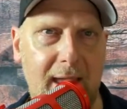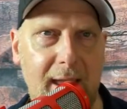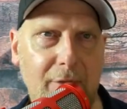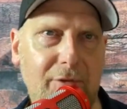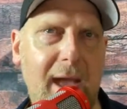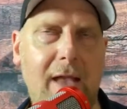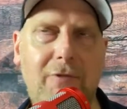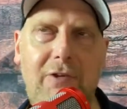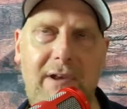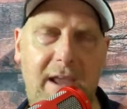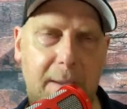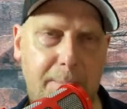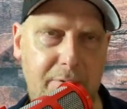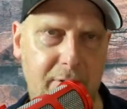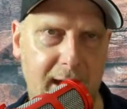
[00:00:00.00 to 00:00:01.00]
is actually
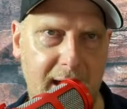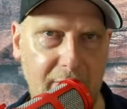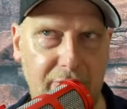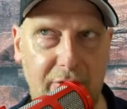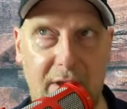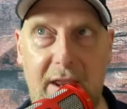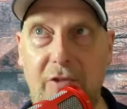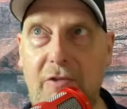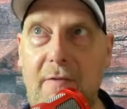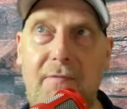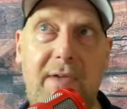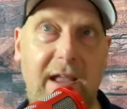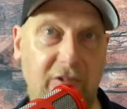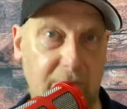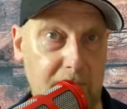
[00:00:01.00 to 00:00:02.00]
oppressed, and is the
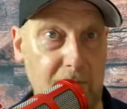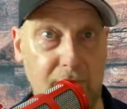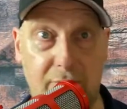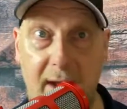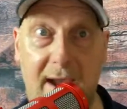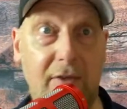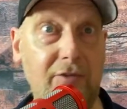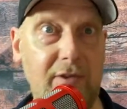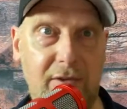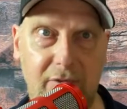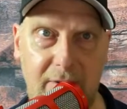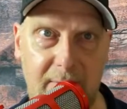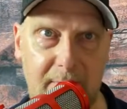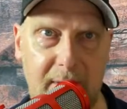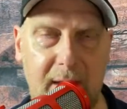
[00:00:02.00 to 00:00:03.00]
victim of
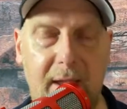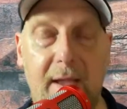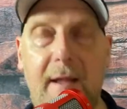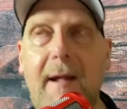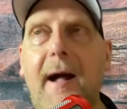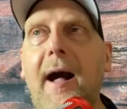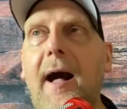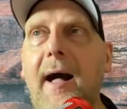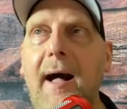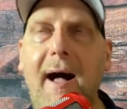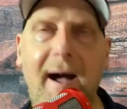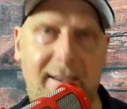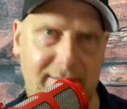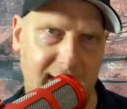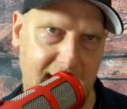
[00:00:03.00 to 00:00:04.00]
racism?
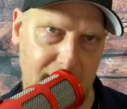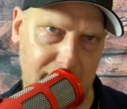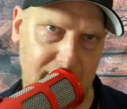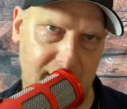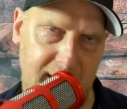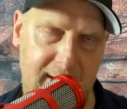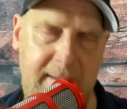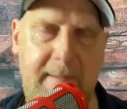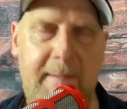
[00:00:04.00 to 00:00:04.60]
I doubt it.